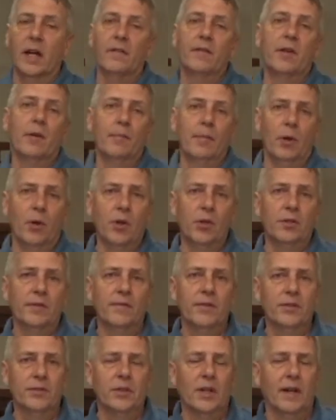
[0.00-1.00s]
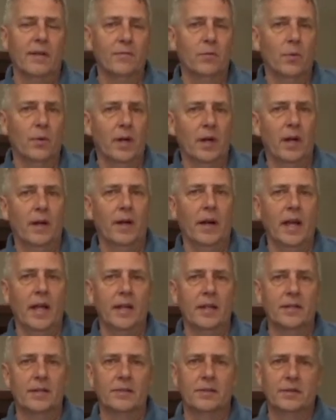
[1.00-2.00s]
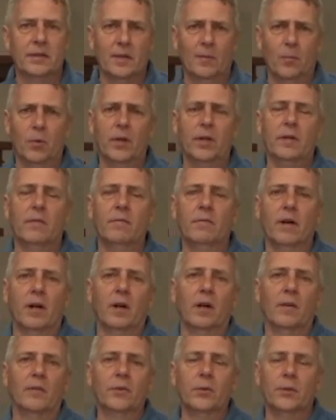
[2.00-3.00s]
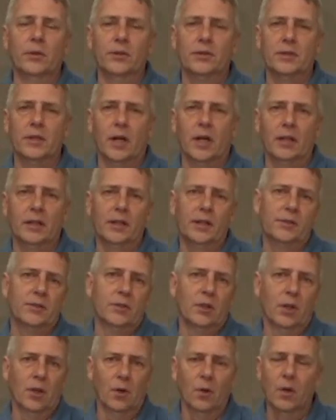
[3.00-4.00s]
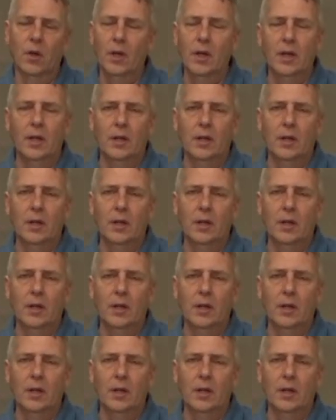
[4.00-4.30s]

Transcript: of components of the software and it's somewhat involved to install it, so